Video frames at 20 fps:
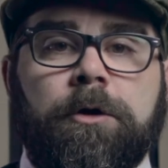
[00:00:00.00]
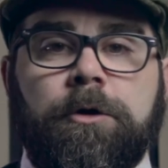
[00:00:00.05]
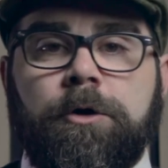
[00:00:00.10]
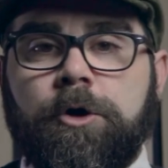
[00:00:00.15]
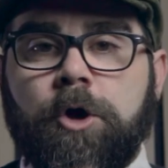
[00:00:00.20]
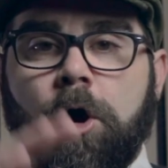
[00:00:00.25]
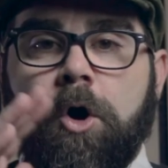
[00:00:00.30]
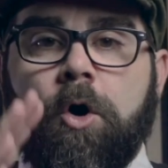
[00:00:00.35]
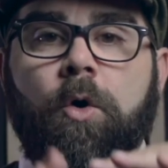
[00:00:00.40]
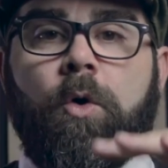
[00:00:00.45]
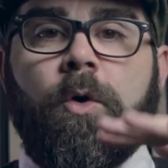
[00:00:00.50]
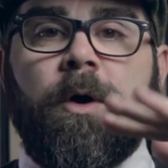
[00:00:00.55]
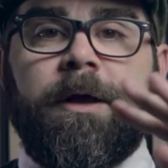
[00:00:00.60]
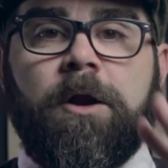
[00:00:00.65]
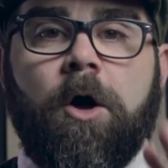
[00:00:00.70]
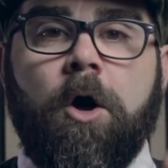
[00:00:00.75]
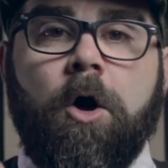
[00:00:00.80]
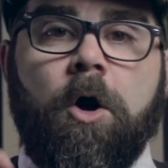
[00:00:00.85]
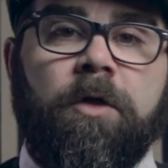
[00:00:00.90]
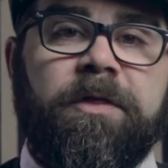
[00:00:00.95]
go in
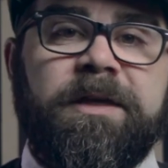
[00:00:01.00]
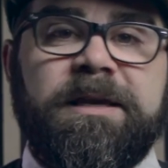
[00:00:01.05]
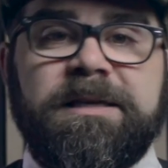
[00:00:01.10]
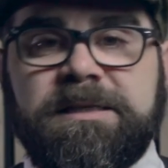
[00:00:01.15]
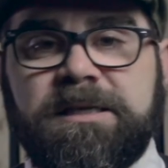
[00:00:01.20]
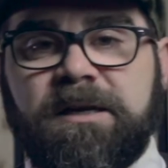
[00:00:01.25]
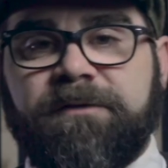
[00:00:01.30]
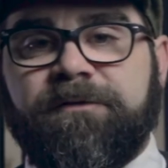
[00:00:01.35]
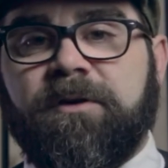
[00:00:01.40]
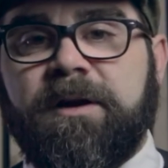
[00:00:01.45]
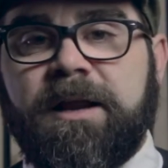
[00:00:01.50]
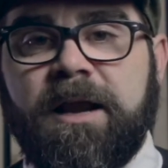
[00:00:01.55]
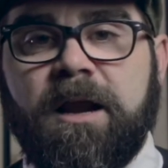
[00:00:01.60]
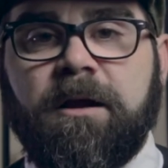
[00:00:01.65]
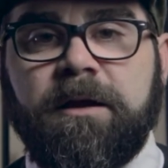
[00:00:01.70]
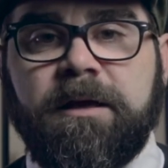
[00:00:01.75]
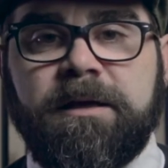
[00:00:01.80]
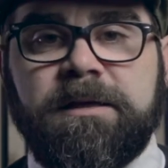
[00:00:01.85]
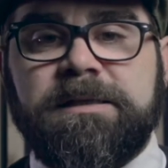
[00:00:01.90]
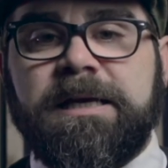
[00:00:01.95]
all these different
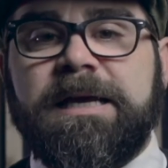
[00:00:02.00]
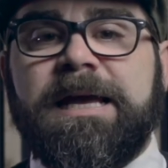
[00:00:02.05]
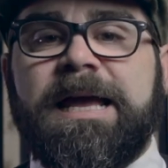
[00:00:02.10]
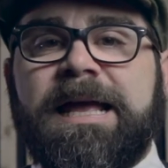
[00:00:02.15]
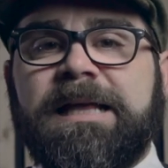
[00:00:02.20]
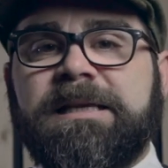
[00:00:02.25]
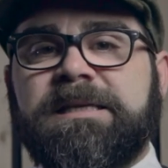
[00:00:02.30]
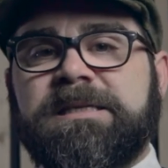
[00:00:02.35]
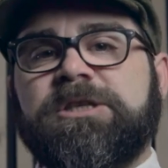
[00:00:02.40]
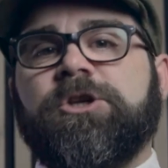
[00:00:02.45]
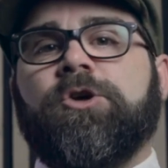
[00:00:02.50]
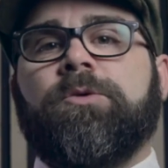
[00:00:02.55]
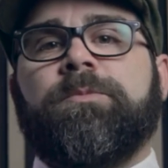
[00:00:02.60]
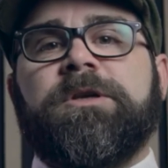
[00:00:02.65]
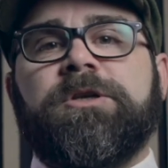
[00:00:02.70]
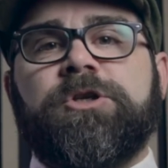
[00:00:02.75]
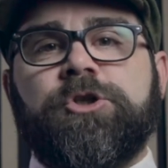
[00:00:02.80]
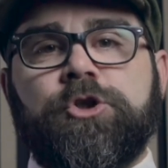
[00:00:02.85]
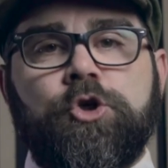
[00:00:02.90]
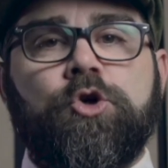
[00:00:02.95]
areas and still
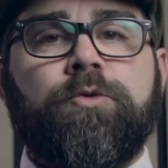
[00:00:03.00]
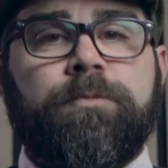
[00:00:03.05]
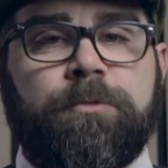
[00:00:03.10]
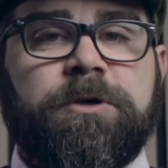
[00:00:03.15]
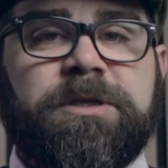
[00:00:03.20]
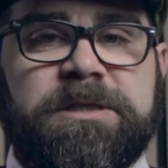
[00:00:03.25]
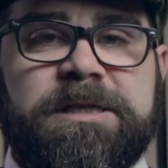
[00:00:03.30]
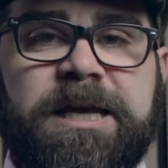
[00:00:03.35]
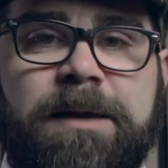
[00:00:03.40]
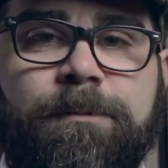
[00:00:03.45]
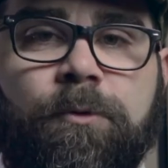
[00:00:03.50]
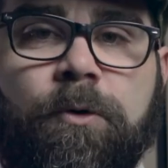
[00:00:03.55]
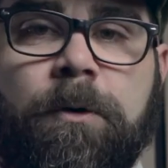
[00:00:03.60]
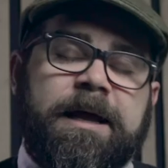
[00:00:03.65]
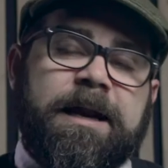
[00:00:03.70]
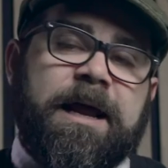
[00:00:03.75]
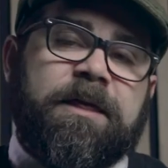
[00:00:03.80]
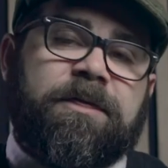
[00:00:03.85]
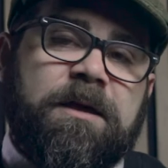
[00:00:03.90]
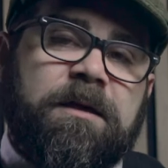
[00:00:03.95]
be super stable.
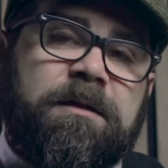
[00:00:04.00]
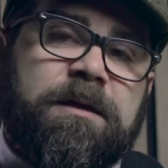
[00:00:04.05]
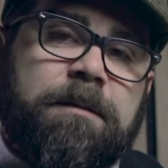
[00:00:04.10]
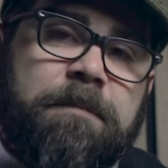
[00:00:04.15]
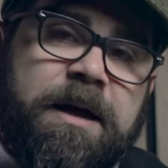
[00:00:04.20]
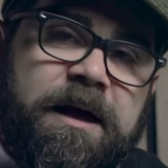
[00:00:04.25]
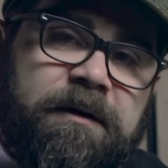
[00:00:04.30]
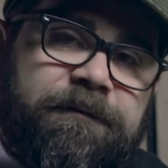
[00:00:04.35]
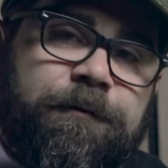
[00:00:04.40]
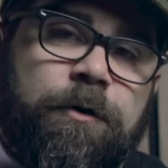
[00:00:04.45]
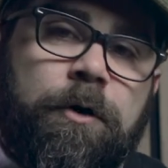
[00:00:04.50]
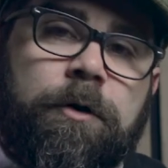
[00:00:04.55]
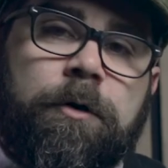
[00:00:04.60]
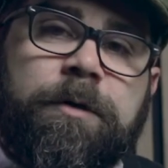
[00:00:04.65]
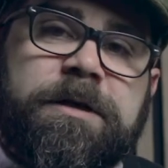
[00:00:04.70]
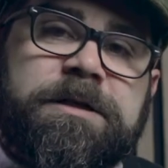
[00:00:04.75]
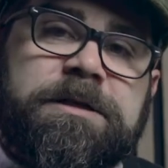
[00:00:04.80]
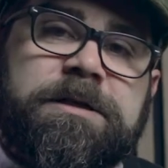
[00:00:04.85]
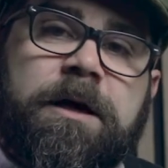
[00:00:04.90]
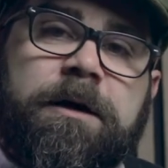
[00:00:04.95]
And I think that Manfrotto
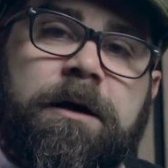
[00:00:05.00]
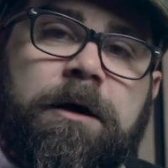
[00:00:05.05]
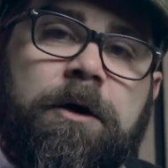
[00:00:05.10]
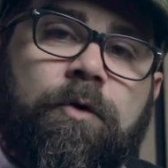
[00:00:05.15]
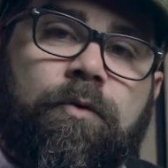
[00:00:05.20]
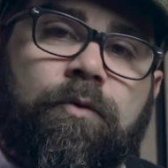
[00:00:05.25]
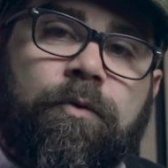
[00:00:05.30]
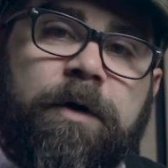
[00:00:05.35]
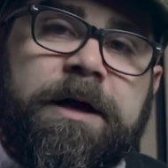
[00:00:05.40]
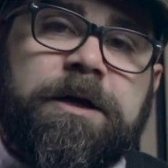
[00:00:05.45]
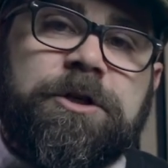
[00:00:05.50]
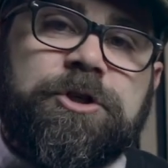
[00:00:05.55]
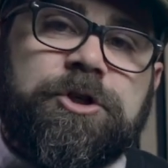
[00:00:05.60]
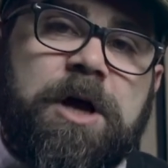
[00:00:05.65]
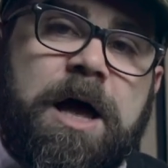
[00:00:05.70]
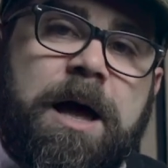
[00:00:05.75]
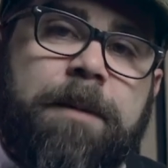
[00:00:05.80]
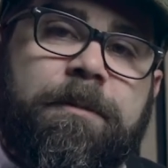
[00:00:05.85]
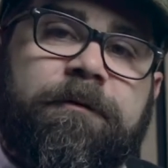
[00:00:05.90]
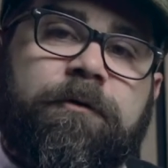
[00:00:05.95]
has done a great
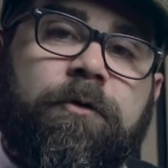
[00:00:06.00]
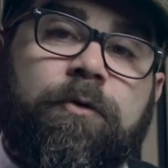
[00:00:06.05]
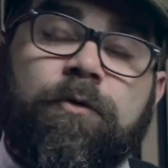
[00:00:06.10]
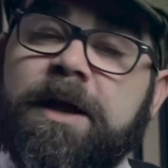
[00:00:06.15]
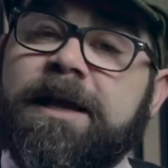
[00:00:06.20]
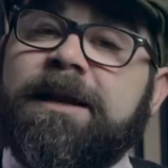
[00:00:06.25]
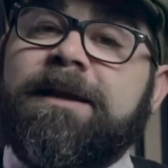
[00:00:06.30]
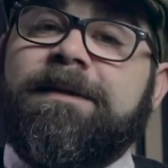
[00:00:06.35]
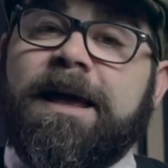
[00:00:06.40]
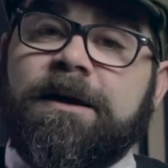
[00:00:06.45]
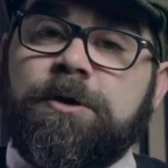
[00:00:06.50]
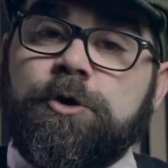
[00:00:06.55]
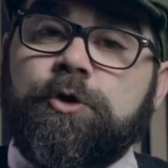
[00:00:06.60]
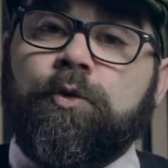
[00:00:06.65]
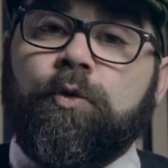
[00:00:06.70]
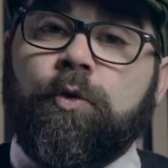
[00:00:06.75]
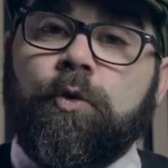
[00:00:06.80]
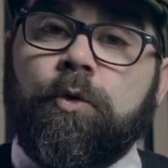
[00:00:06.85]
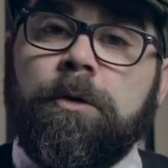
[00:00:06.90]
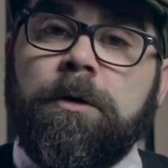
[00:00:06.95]
job of creating that
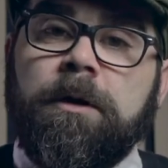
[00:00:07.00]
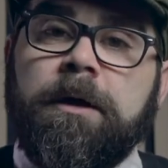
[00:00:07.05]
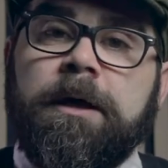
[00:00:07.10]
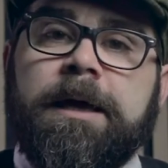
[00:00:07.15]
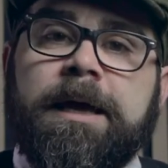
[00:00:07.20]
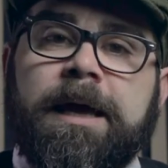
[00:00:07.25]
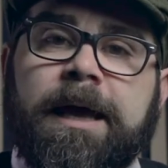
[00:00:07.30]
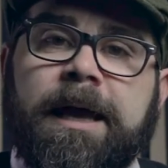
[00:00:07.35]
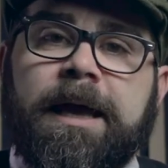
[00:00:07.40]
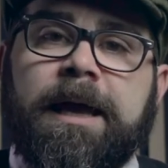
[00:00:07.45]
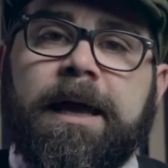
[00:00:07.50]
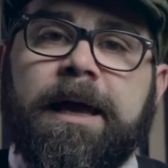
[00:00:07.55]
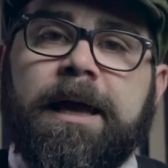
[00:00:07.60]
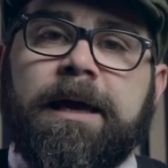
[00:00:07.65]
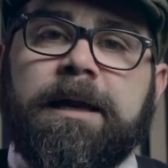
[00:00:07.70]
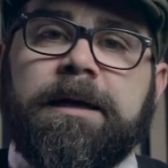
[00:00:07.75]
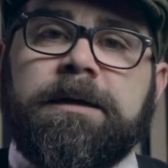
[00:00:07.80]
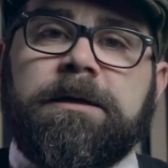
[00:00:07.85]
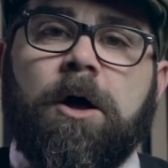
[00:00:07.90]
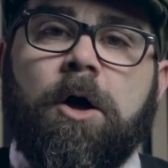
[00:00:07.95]
tool,
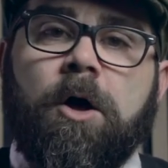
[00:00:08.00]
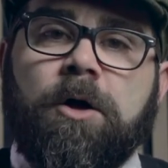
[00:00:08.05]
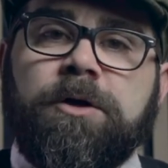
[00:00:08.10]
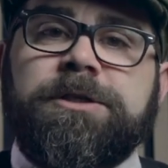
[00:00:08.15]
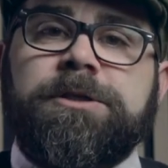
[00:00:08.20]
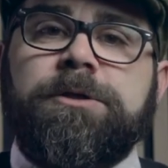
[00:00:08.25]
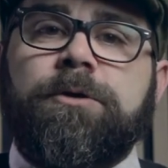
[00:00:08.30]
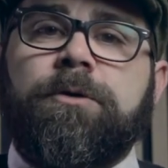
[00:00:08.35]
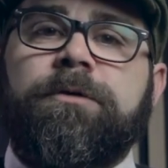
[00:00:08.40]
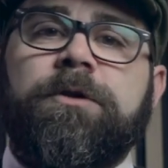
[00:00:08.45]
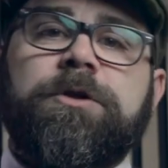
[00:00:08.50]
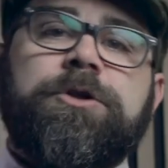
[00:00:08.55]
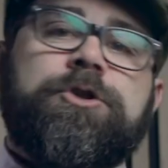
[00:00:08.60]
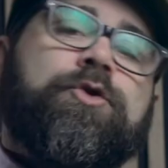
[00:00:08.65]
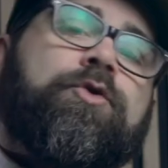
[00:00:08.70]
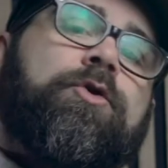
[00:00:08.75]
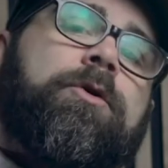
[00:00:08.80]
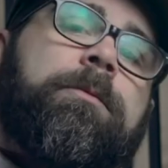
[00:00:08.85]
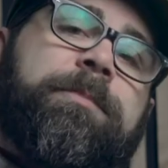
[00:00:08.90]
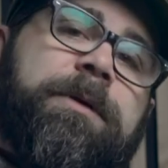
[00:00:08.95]
and also the
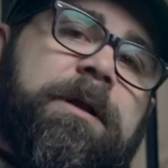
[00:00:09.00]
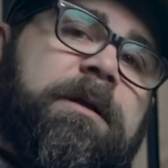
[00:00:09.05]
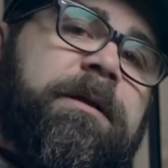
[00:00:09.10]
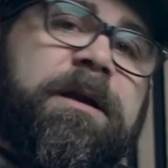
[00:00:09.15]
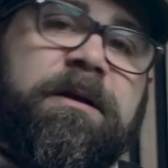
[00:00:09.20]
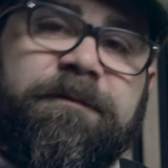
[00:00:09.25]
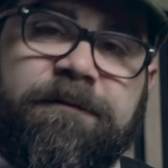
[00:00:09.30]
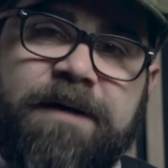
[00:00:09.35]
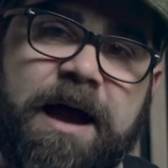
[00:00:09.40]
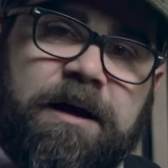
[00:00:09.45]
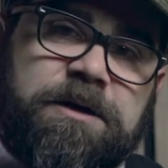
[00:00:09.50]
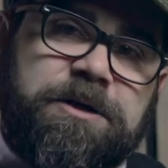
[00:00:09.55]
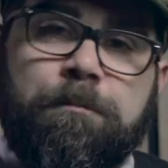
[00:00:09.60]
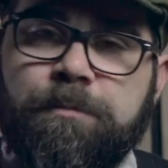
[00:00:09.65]
durability factor.